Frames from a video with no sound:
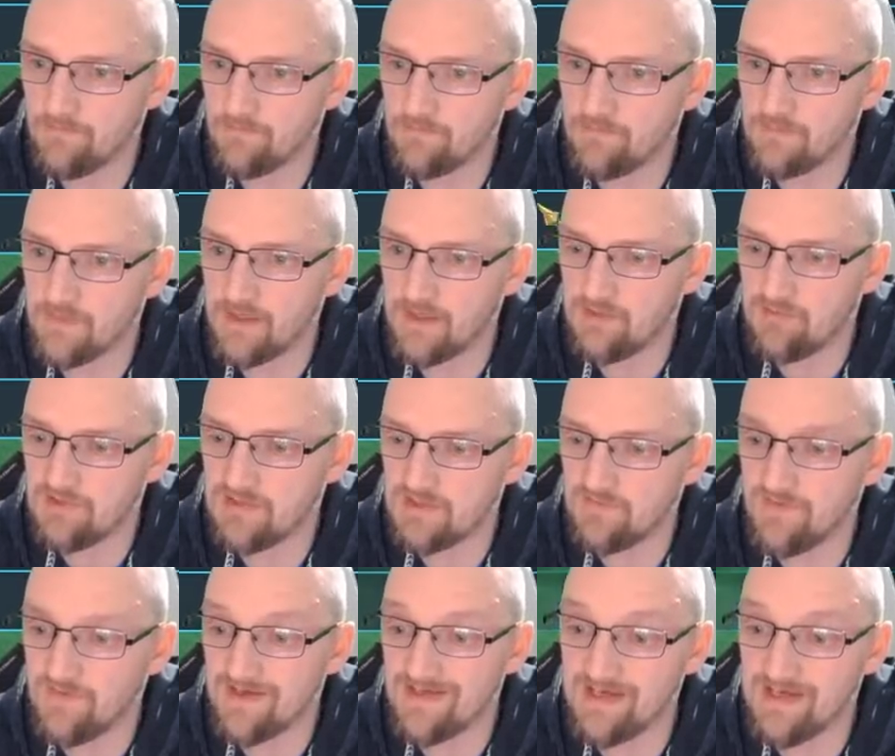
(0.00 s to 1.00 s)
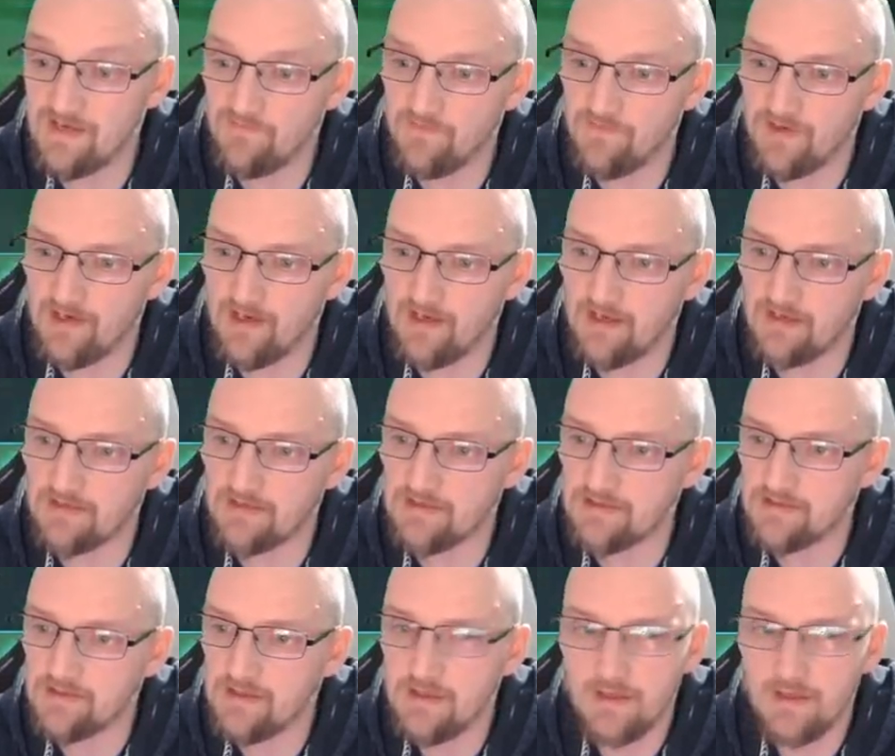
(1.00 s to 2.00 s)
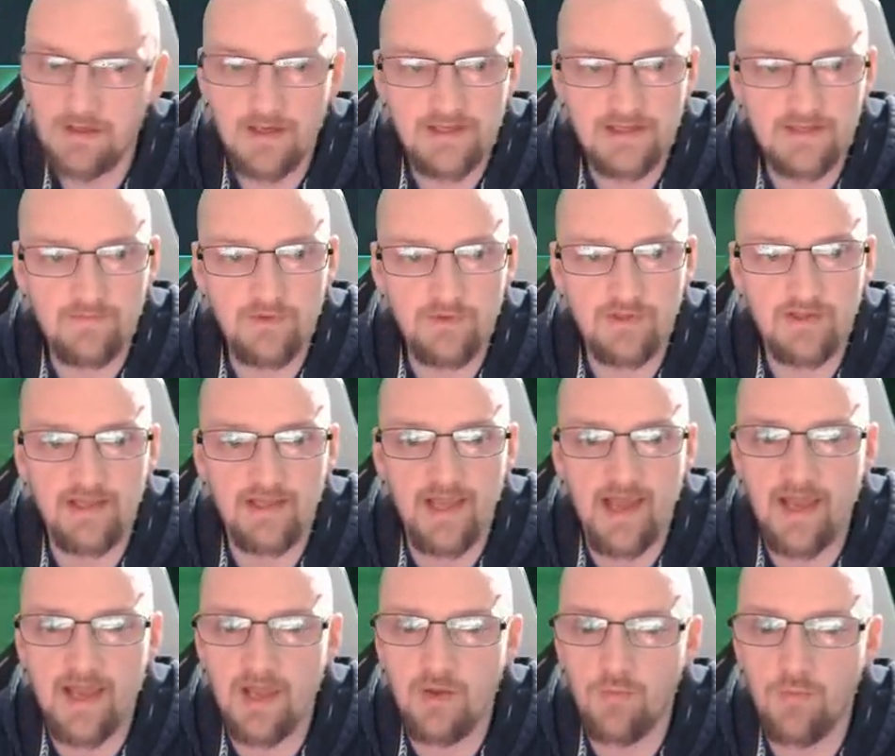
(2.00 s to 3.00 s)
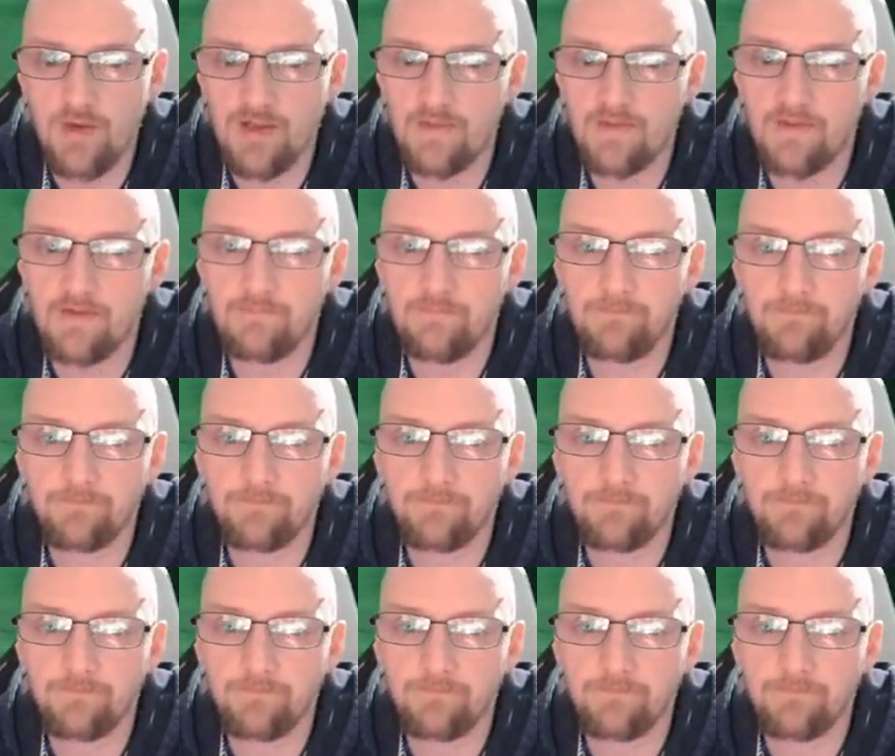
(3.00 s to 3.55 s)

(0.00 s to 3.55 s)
decreased defense if it lands. Let's have a look at the AoE then.